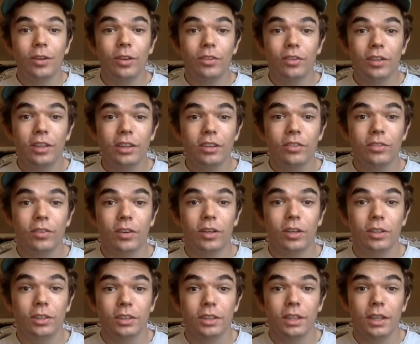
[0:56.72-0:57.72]
first things
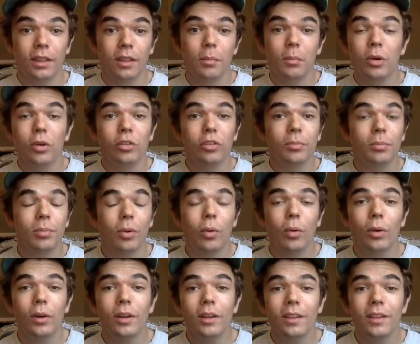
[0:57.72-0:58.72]
first, the most
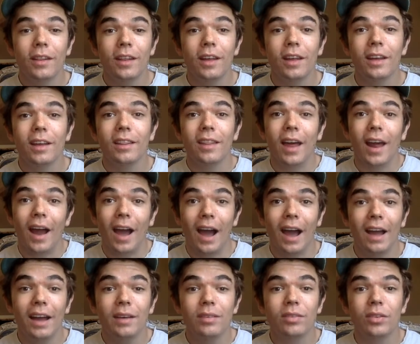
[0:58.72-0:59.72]
important thing that
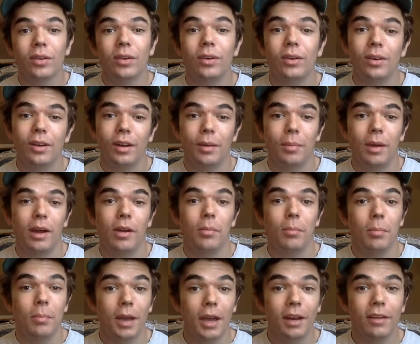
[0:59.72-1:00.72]
I have learned about
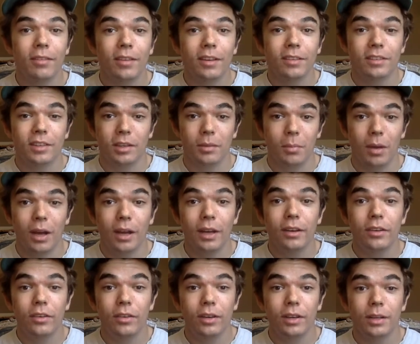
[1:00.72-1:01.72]
manifesting my
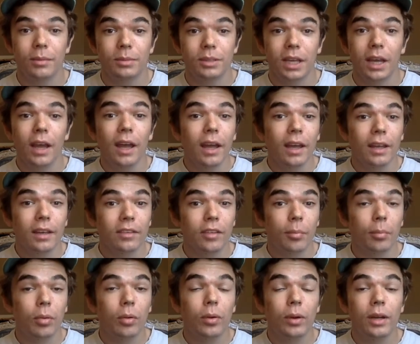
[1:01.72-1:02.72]
dreams is a
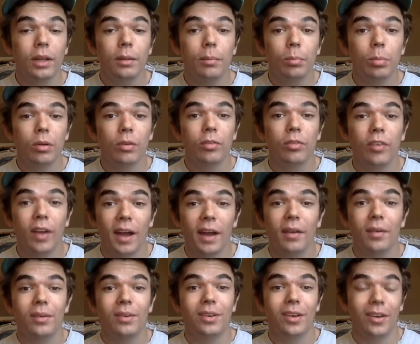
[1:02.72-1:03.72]
pretty
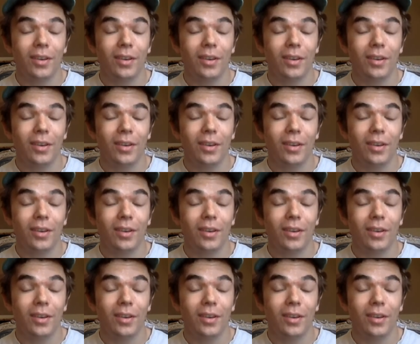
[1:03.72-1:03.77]
profound